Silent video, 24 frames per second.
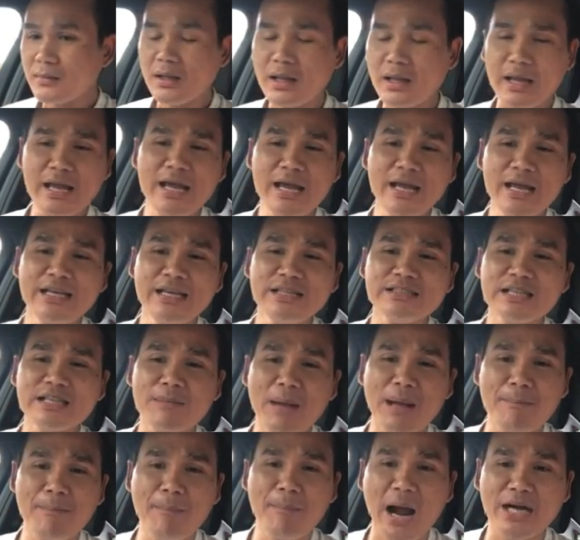And he said,
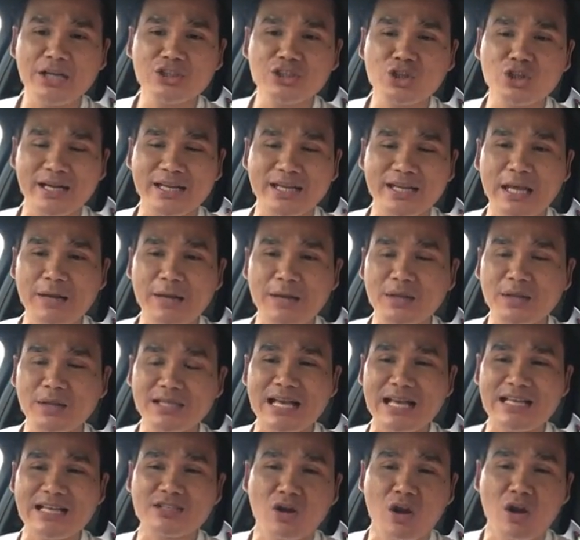my buyer's going to keep this
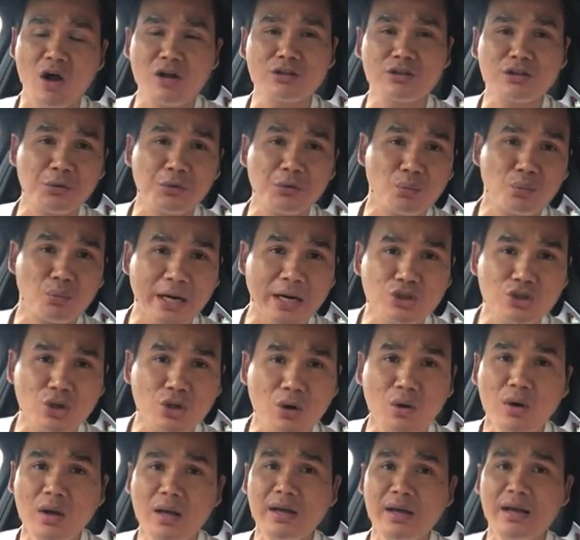as a long-term
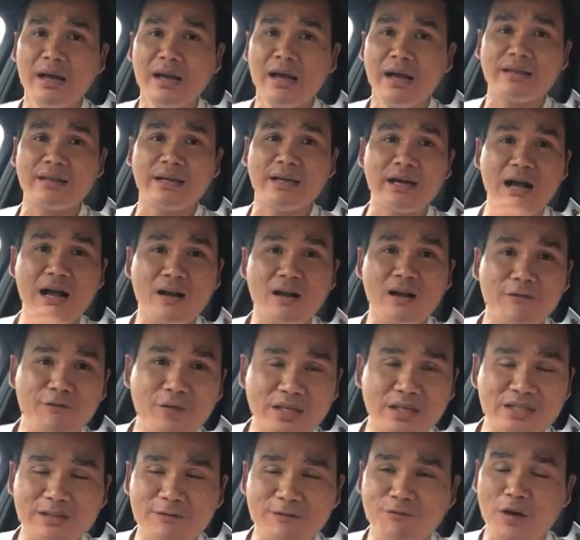rental. They're not going to
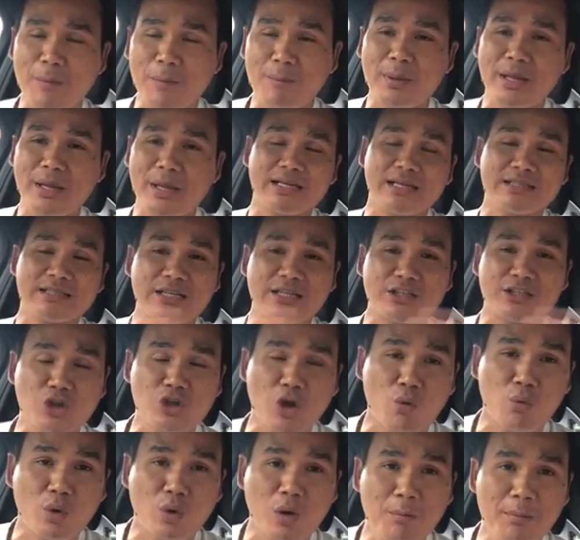fix and flip it because there's no
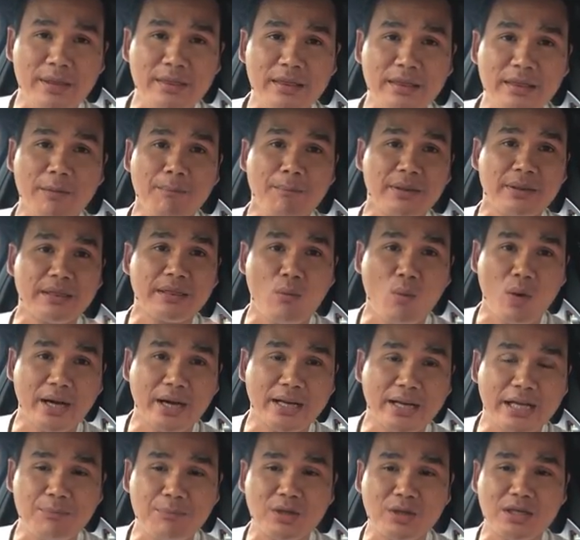room in there, but they want to
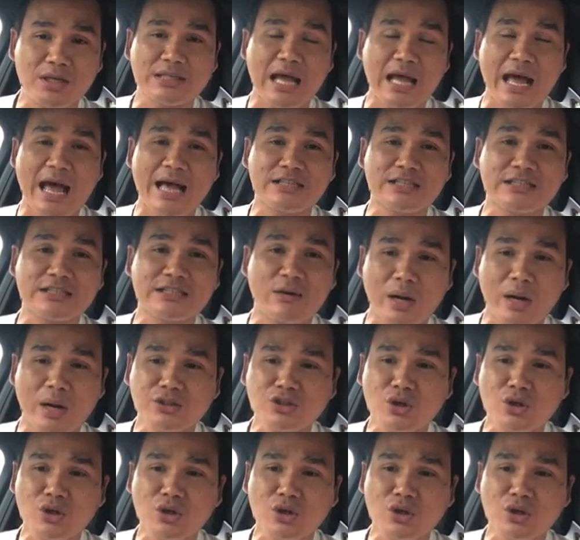keep this as a
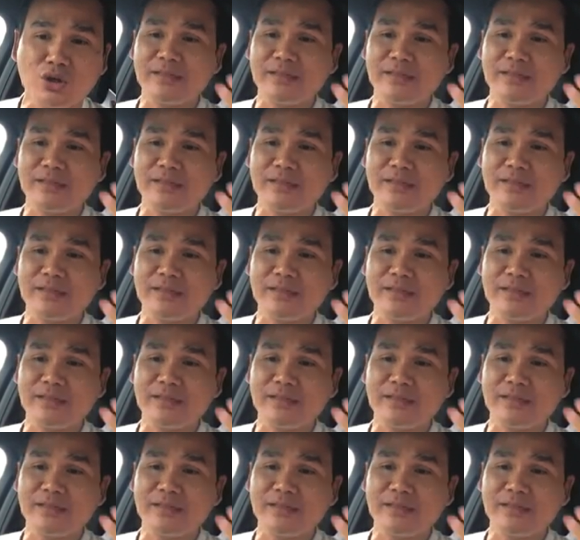rental.